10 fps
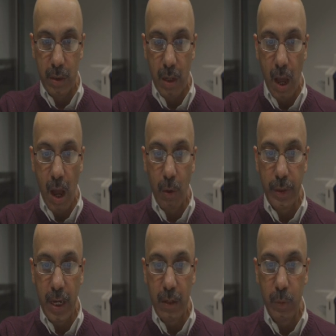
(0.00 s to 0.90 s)
How
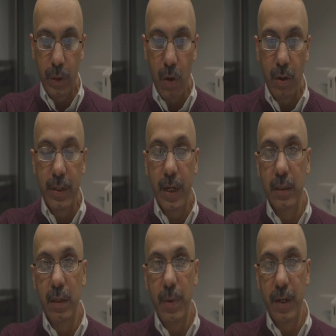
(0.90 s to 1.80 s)
can we contact
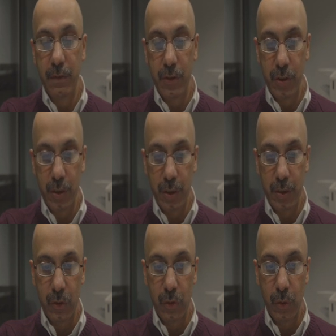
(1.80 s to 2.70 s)
the beneficiary?
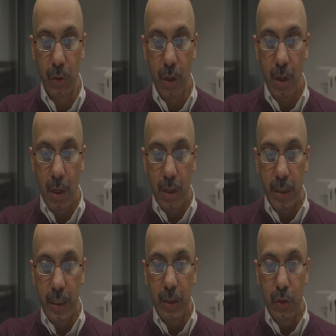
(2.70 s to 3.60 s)
So
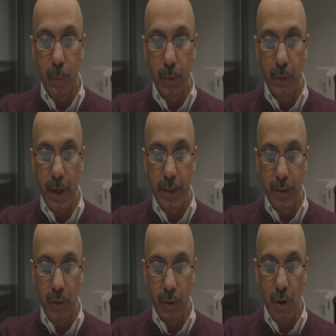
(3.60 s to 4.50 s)
they need to provide
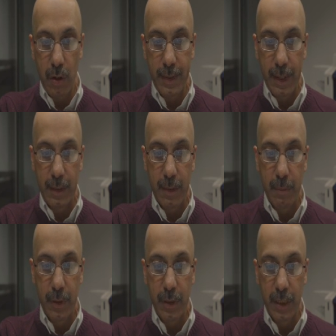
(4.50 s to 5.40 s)
your contact
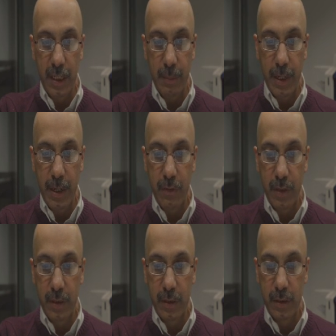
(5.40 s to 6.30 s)
number, email
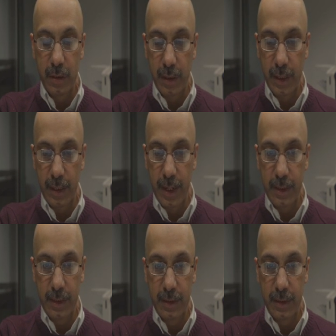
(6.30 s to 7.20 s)
address, click
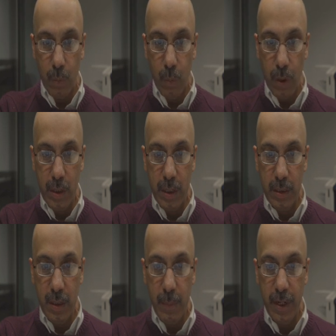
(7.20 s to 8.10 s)
next. Where
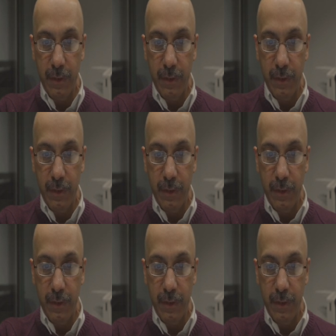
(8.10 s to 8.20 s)
does the